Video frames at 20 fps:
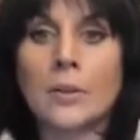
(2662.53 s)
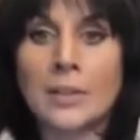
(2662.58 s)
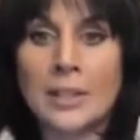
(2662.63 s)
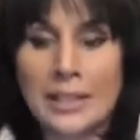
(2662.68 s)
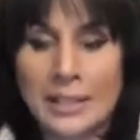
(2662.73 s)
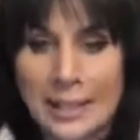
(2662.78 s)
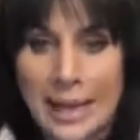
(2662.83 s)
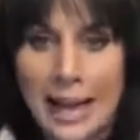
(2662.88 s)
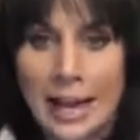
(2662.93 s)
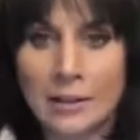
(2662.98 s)
the
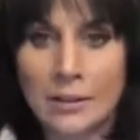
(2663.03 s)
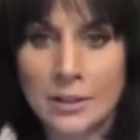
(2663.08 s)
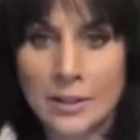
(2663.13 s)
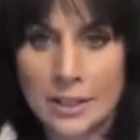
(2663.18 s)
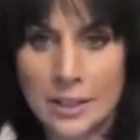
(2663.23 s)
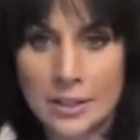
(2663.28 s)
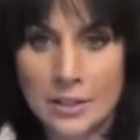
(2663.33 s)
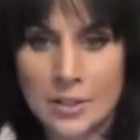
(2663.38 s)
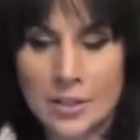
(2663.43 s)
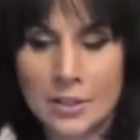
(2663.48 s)

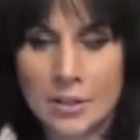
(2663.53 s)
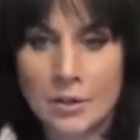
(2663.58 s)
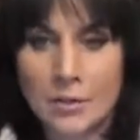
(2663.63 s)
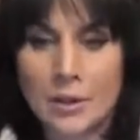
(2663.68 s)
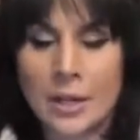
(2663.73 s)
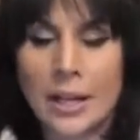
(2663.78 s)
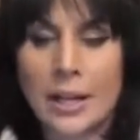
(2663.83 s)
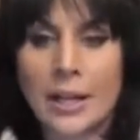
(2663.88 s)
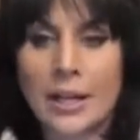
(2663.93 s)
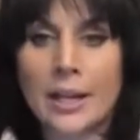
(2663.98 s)
legalities,
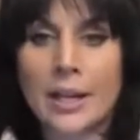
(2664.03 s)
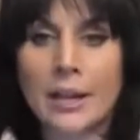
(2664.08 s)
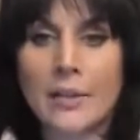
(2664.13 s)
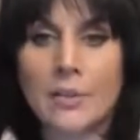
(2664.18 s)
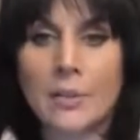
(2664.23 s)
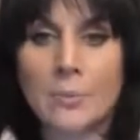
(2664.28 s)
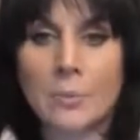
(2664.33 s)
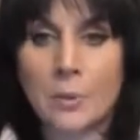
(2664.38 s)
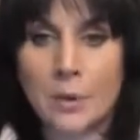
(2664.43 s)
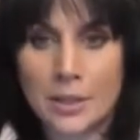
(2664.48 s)
okay,
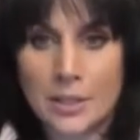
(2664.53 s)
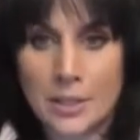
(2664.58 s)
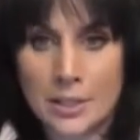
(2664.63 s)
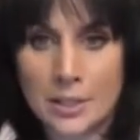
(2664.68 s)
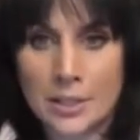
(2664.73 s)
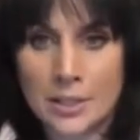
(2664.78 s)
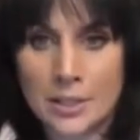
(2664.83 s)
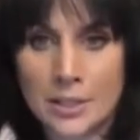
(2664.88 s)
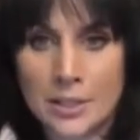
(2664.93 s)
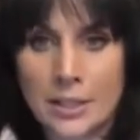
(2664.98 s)
and the
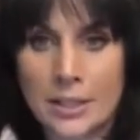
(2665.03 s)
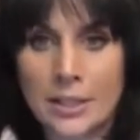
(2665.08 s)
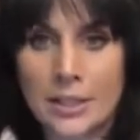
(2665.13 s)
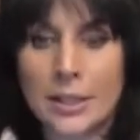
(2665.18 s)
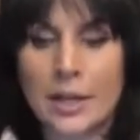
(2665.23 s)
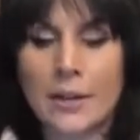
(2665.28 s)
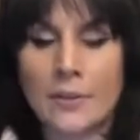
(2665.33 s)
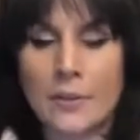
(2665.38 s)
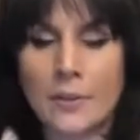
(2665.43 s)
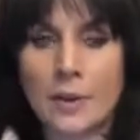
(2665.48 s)

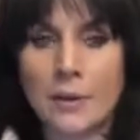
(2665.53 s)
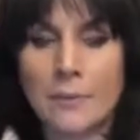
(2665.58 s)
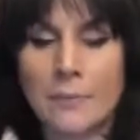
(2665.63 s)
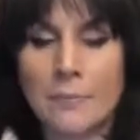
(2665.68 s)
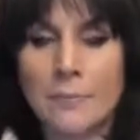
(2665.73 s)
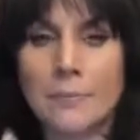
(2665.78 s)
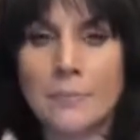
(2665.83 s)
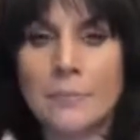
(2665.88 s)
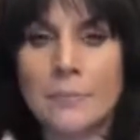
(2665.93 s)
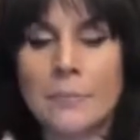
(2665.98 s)
presidency and the,
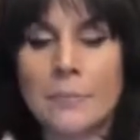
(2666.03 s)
